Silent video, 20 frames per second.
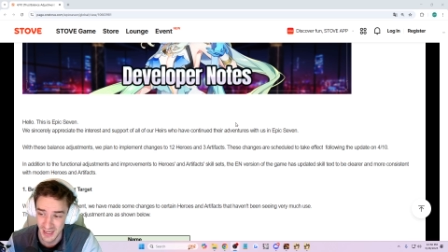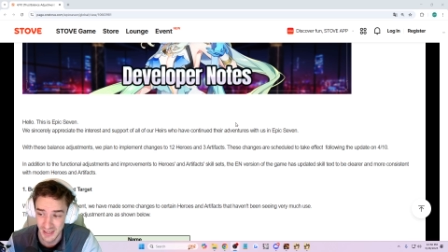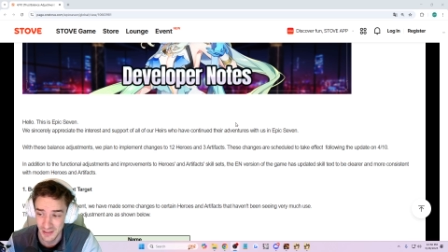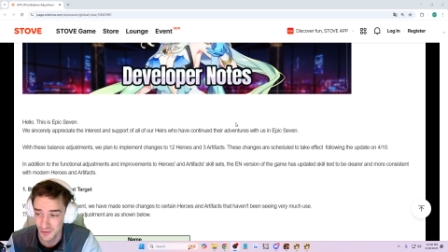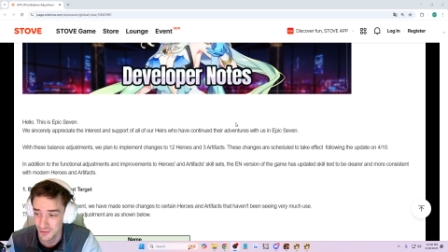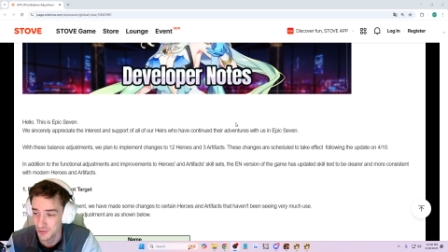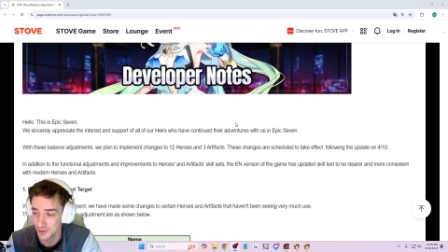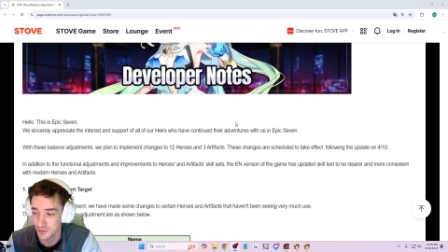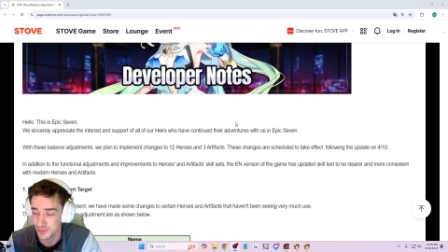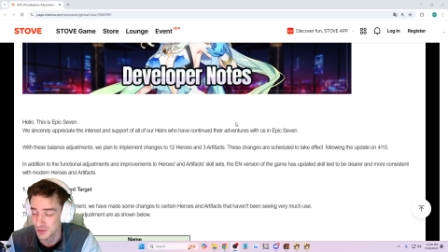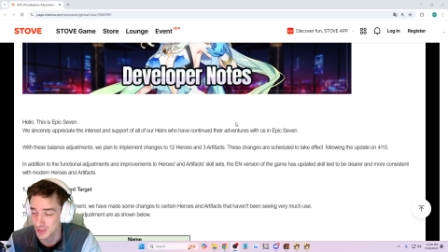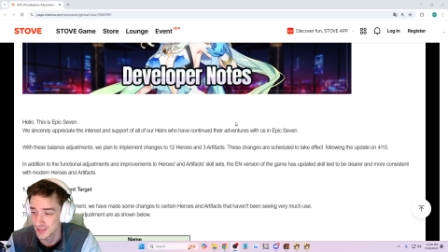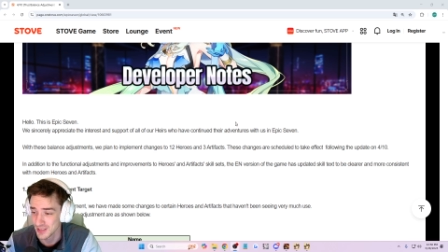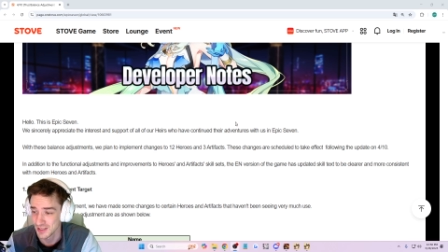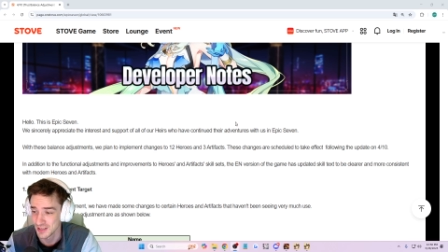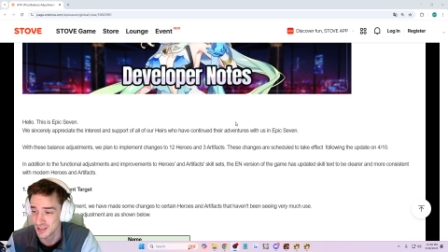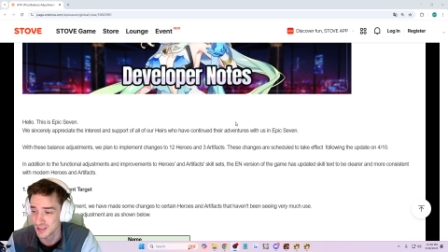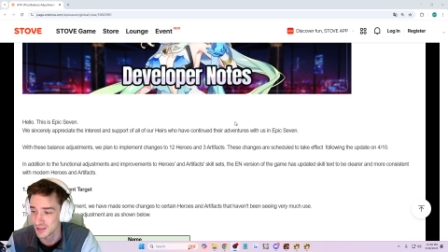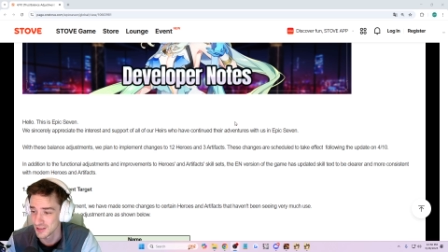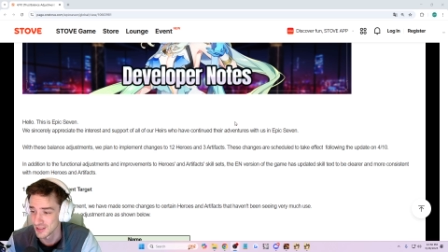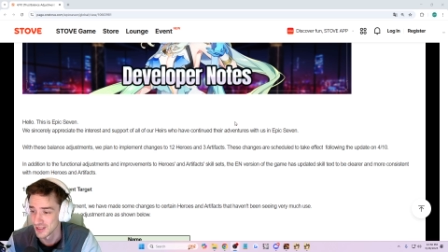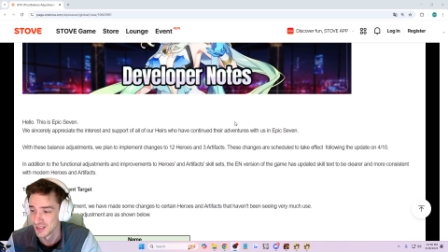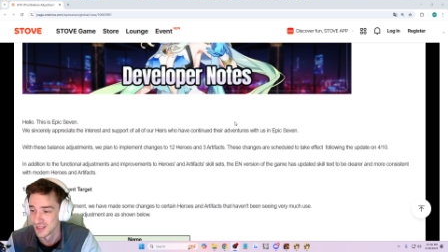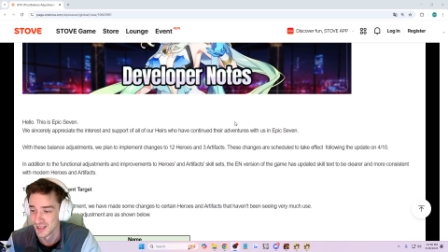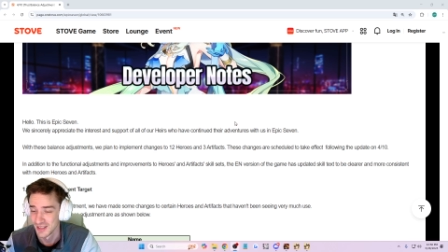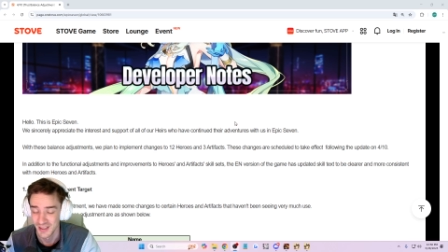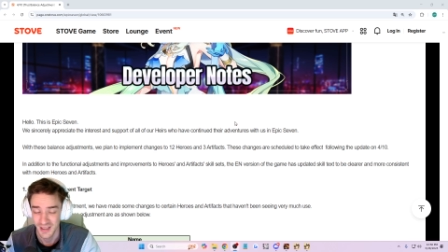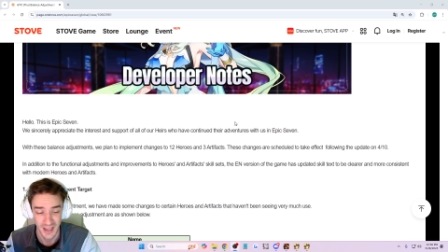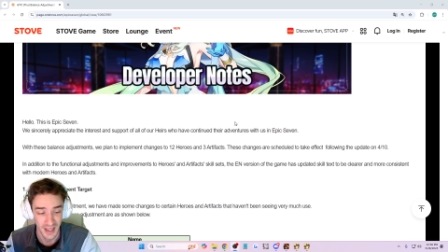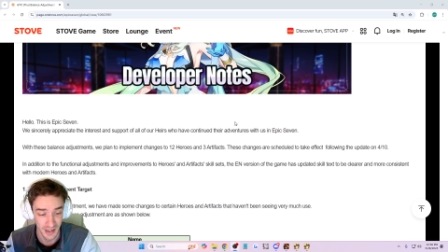I don't know what's in here
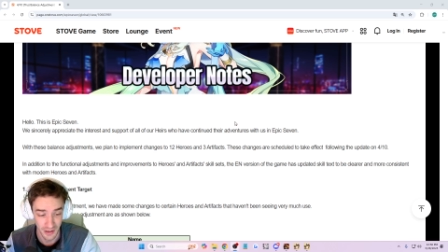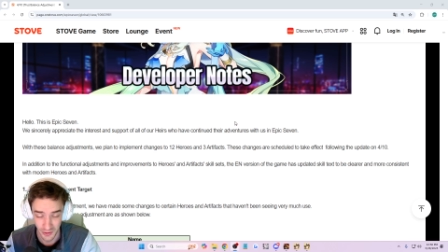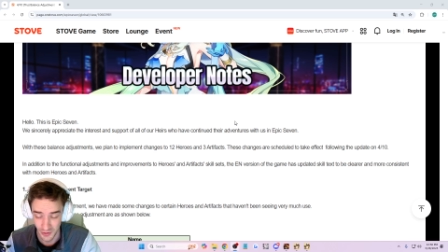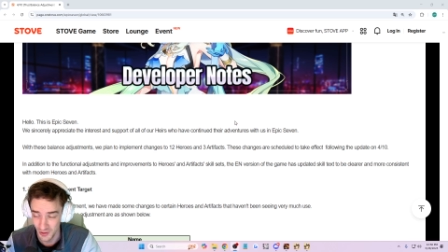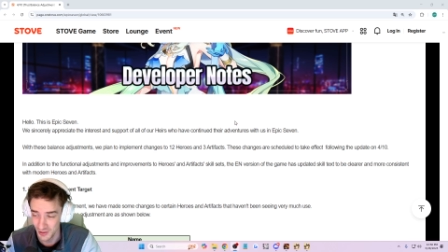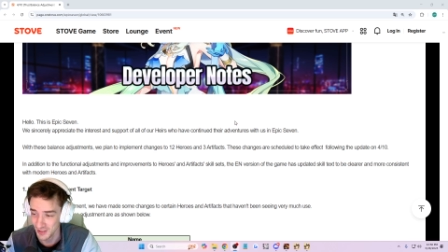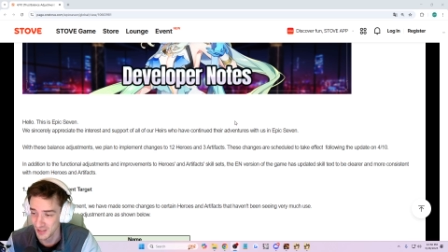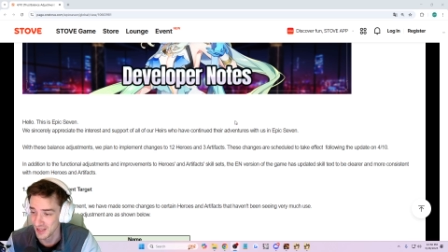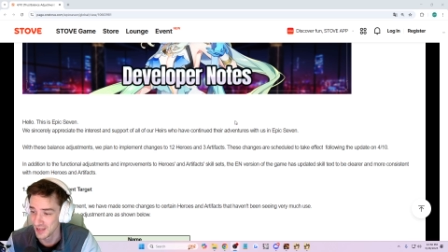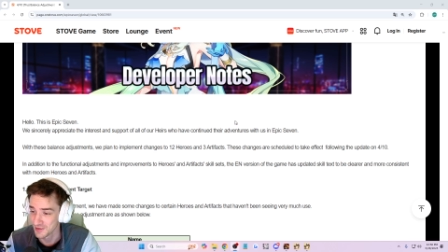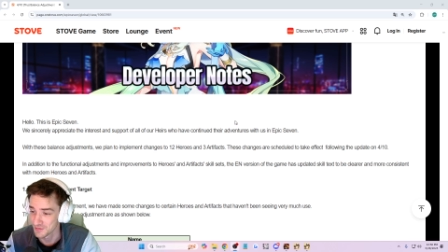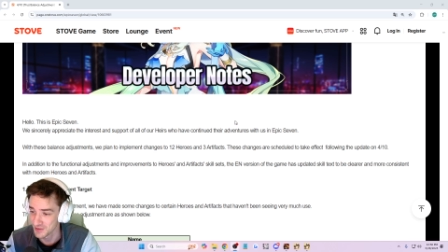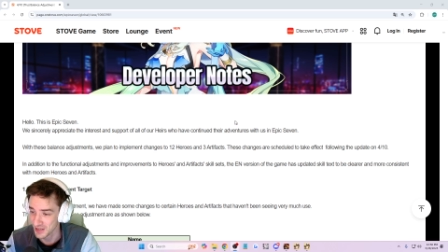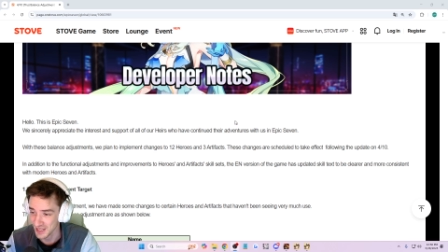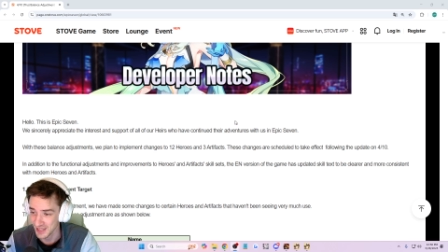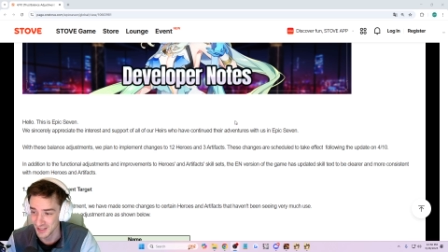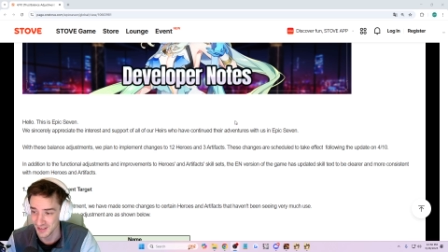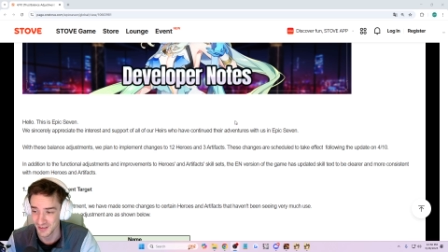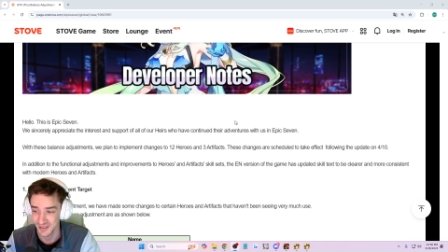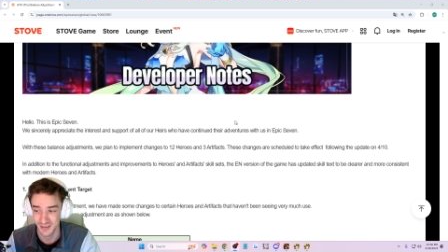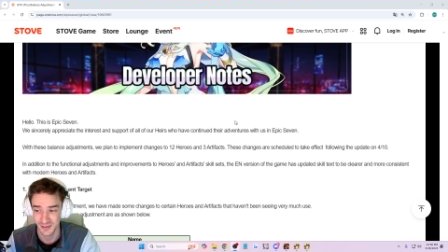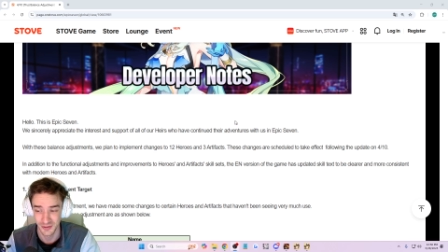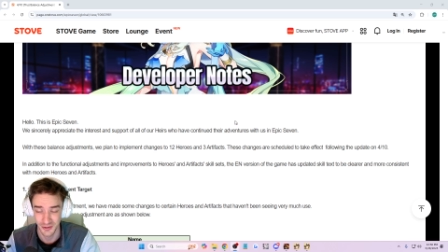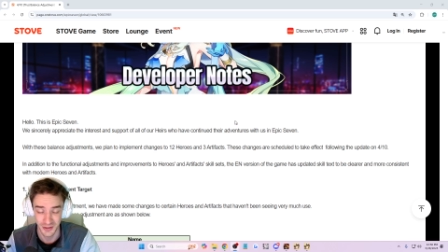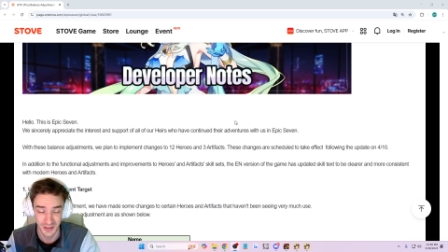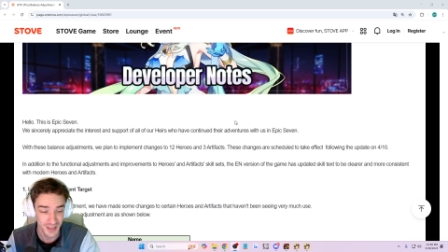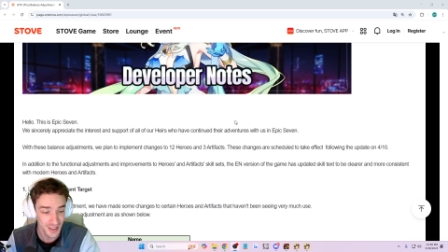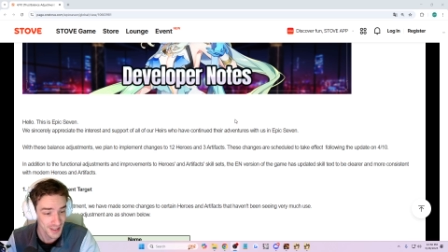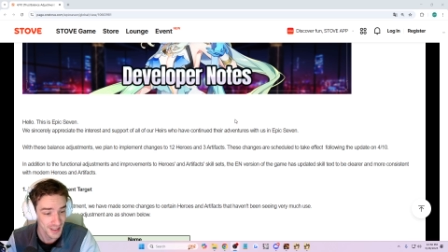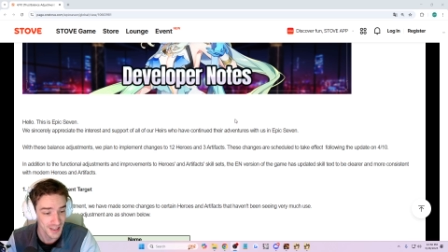at all. I have not
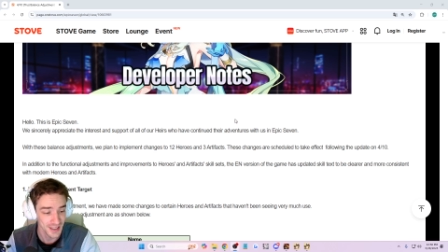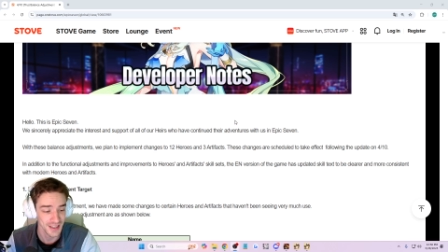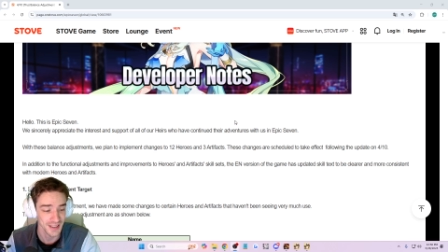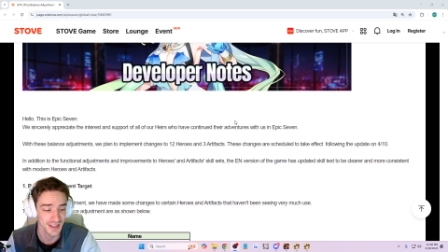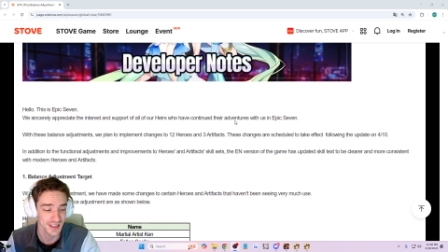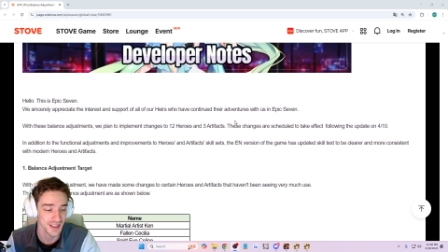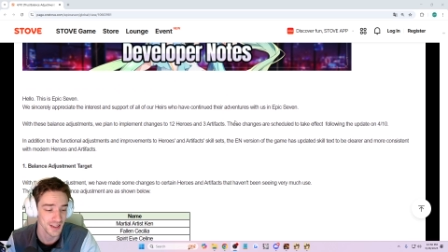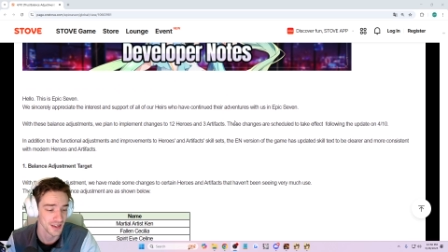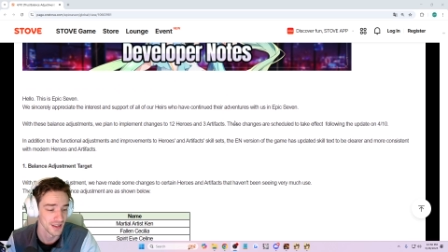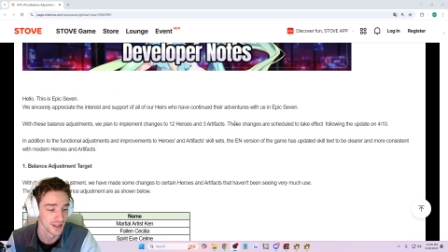looked at anything.